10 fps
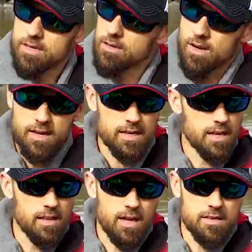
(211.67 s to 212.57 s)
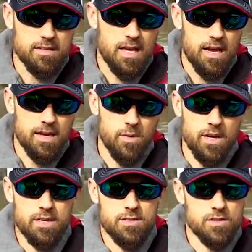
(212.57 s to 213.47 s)
You're not gonna get a lot of
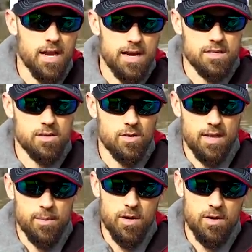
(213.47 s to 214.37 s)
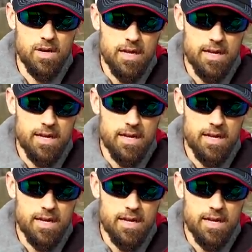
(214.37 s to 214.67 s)
sideways traction on that boat.